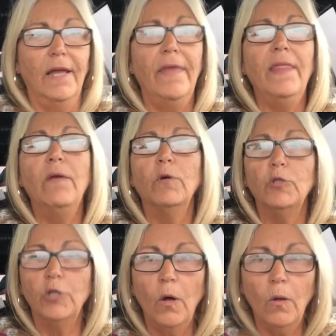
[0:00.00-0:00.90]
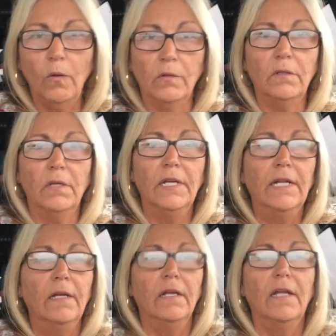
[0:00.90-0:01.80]
and they were told
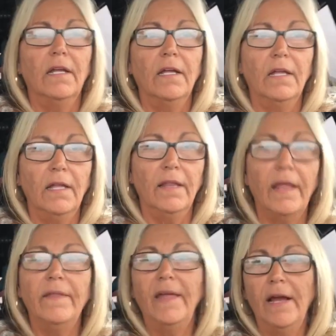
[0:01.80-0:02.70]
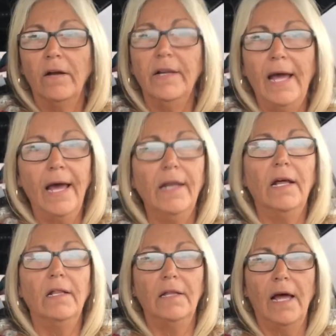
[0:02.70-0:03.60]
that they are not
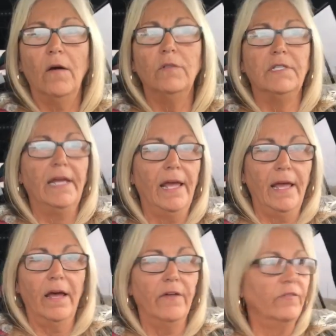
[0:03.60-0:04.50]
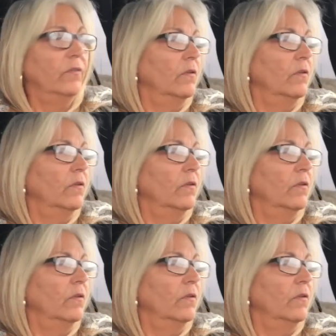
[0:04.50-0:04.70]
allowed to have